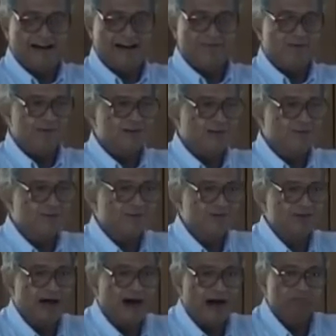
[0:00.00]
and when it
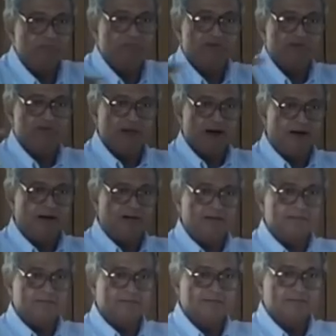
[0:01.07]
goes up and
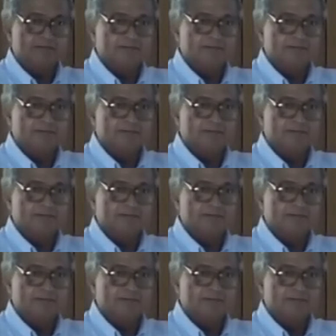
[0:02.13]
down